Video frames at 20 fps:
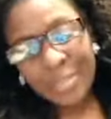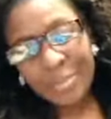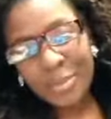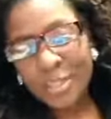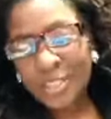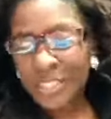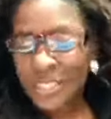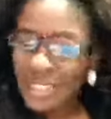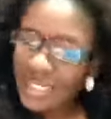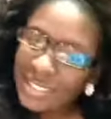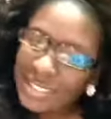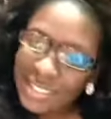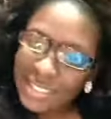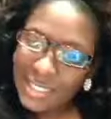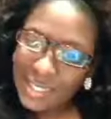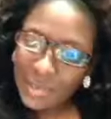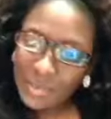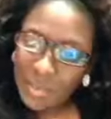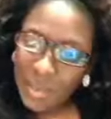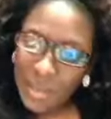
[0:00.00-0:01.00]

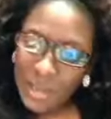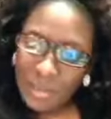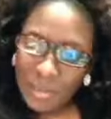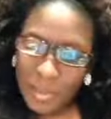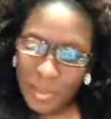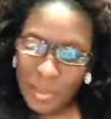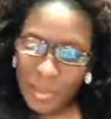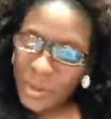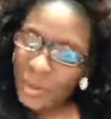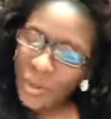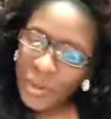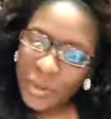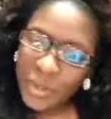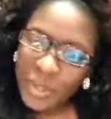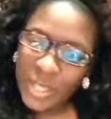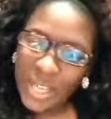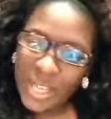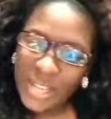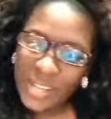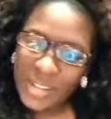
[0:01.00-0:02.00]
pretentious
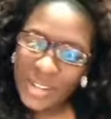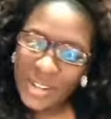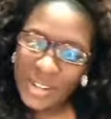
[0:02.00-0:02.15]
people that